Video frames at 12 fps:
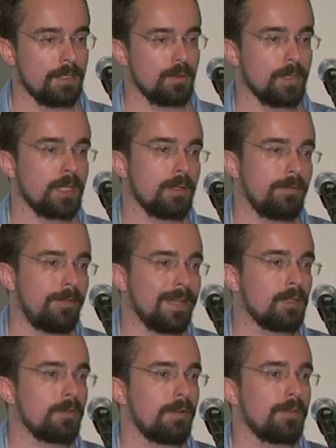So we can
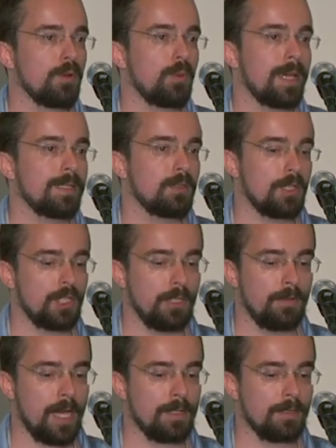think of a few ways to
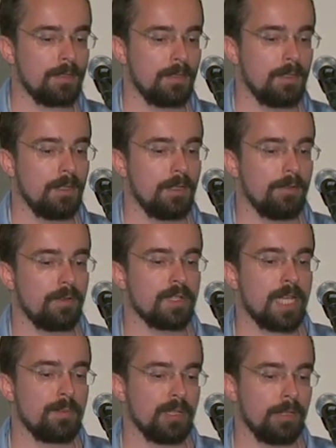achieve that. For
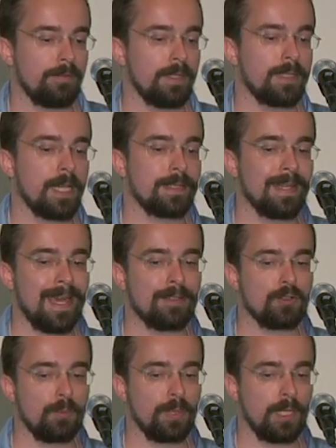example, if we take the
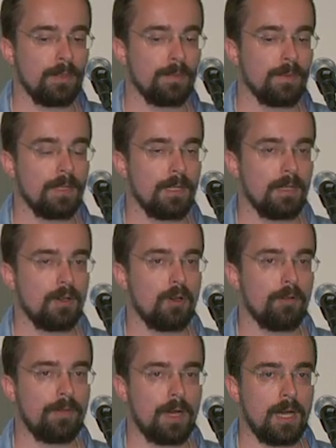entropy
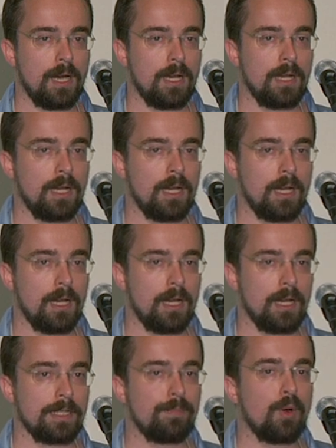of uh,
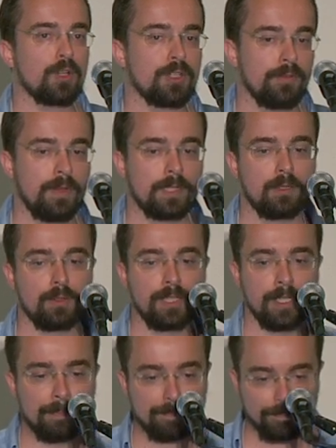uh, the portion vector
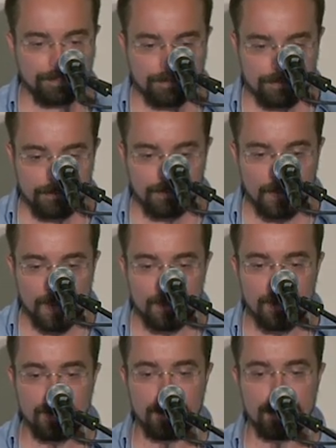D,
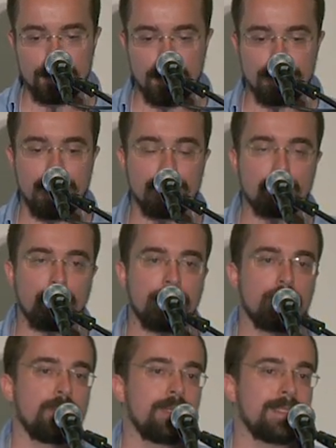then the
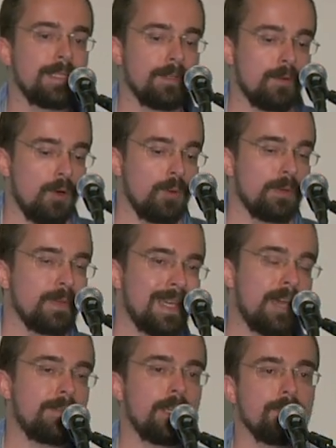entropy will be zero when we
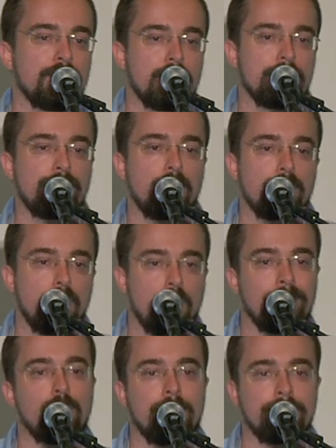have images from
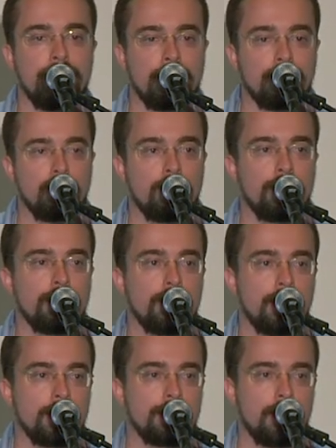only one category in the
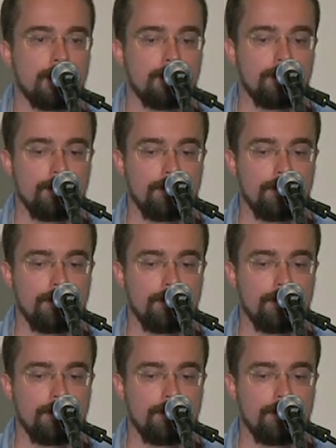data set.